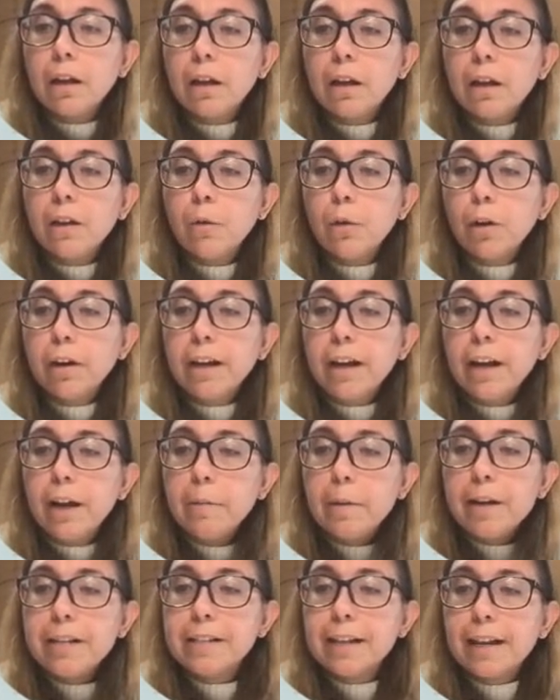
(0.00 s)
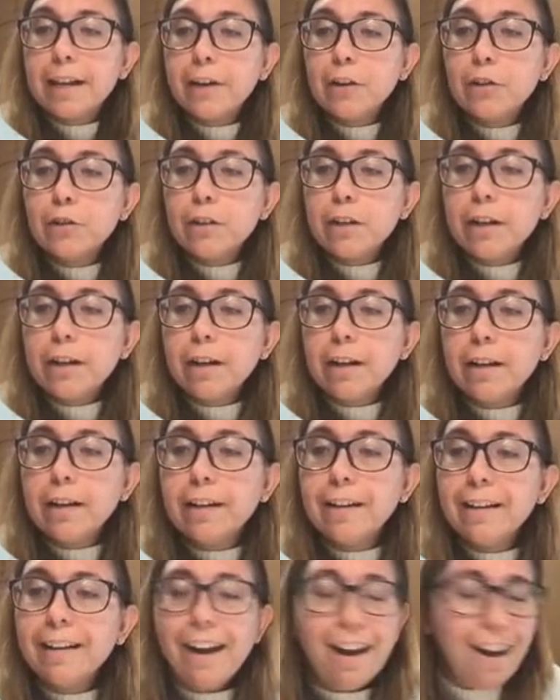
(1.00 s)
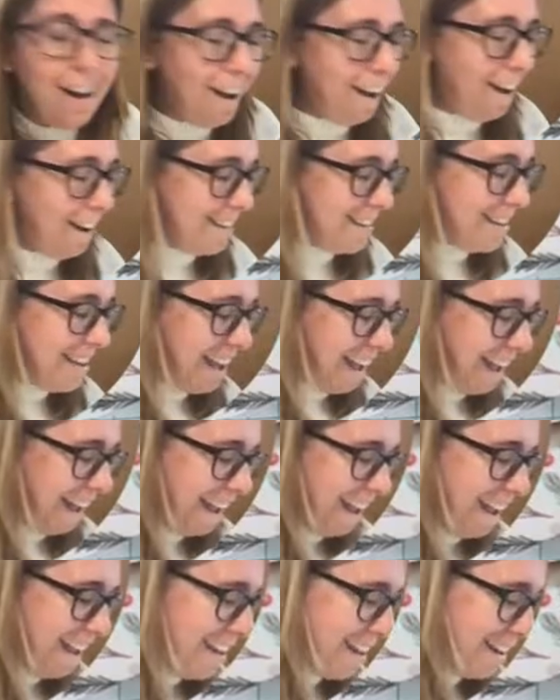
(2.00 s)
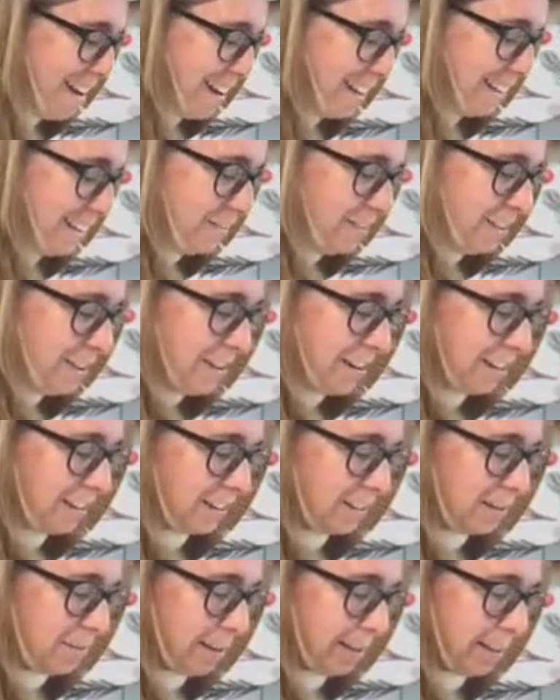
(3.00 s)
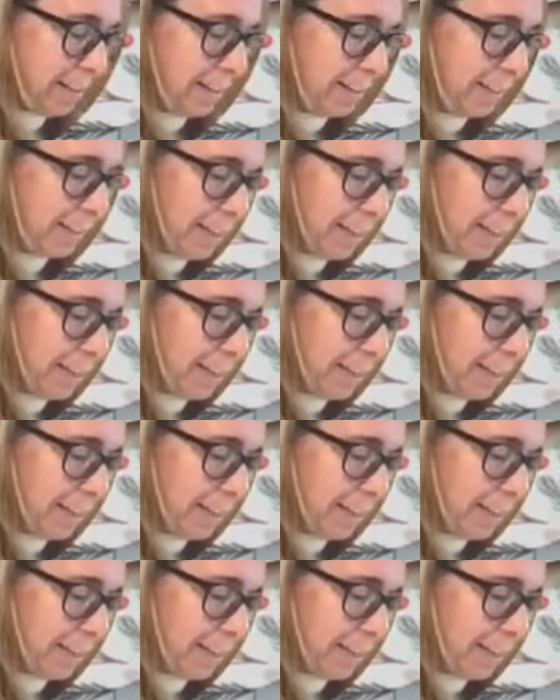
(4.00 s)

Working on my second tree. Ah, yay! I love it. You guys are going to make these.